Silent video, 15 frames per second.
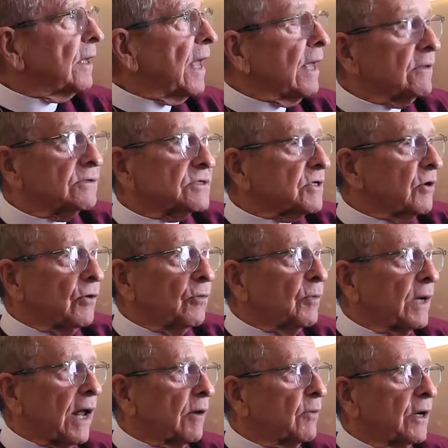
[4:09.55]
and so when
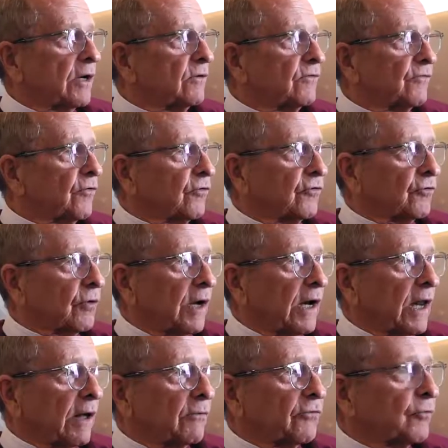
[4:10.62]
I went into first grade,
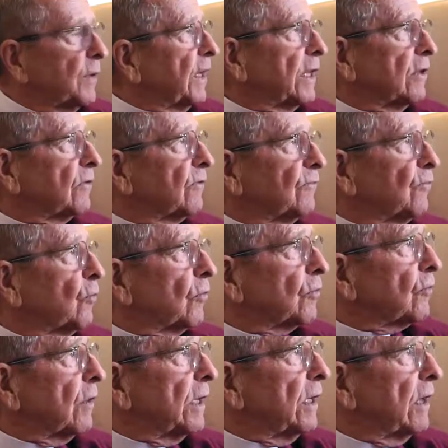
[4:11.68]
I was reading at the fourth
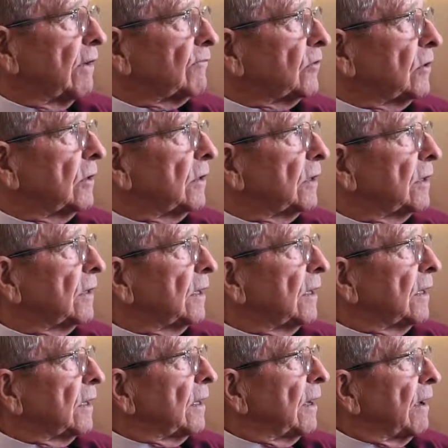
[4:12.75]
grade level.
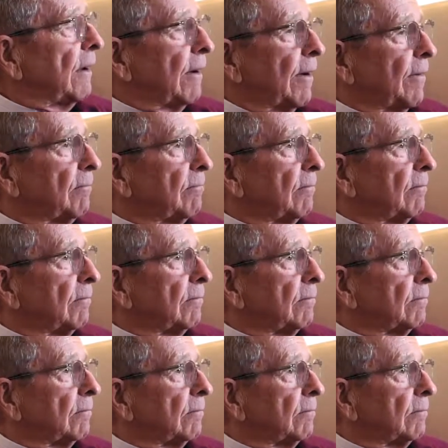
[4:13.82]
Um,
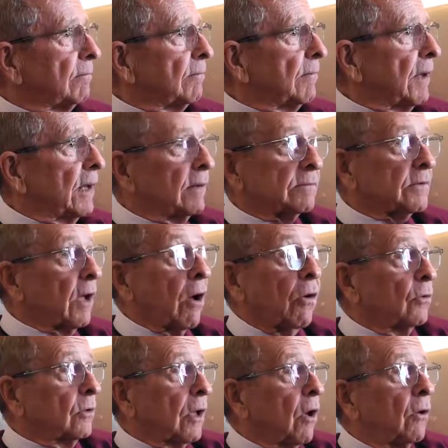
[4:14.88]

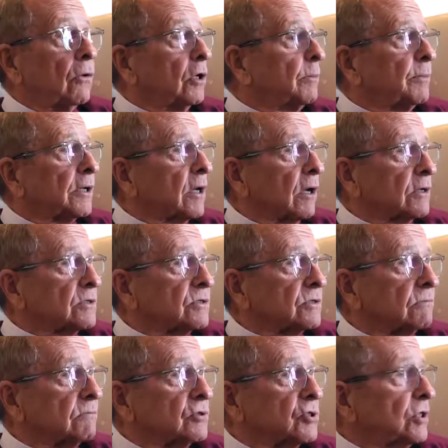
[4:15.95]
only because
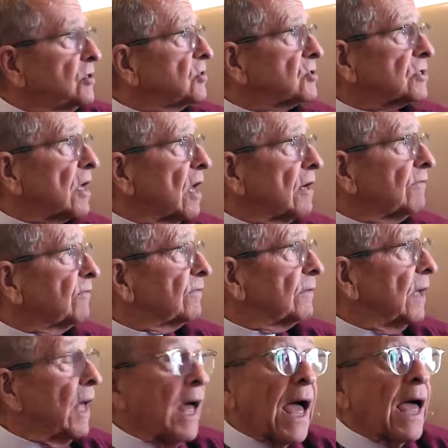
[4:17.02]
she just kind of,
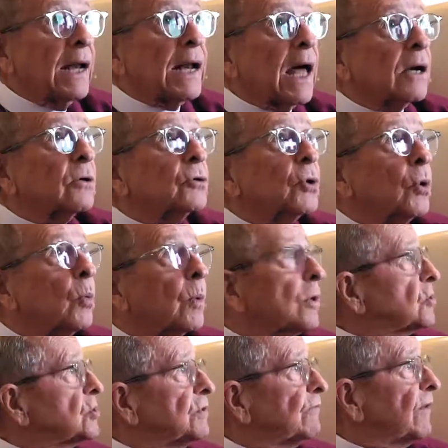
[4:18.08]
and I don't know where
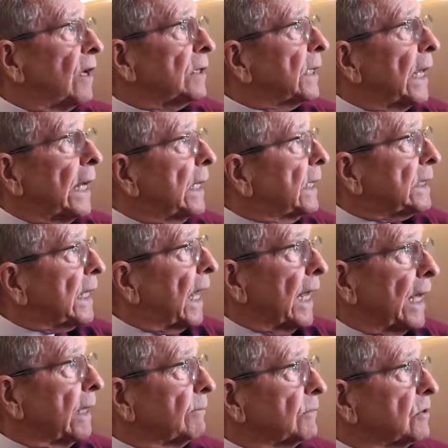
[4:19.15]
she found any
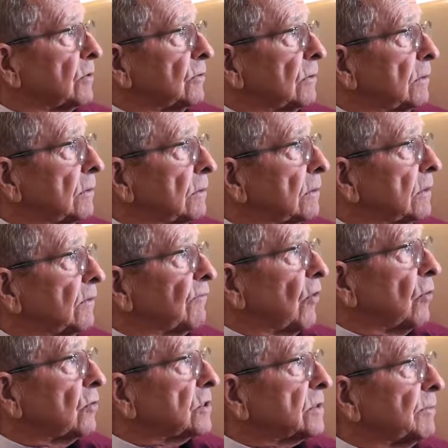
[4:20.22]
time to
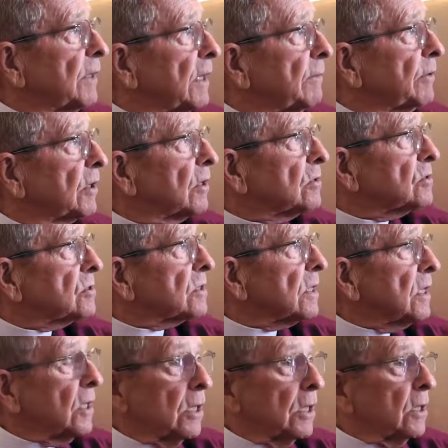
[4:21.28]
devote to me because
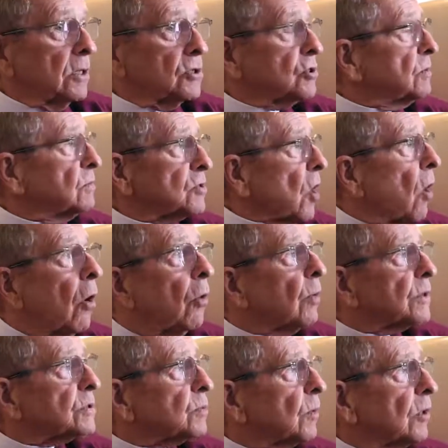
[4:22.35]
she was
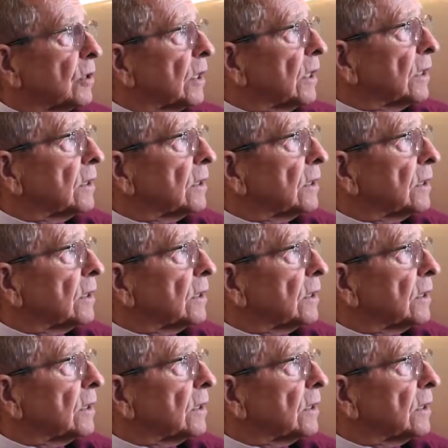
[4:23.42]
always working.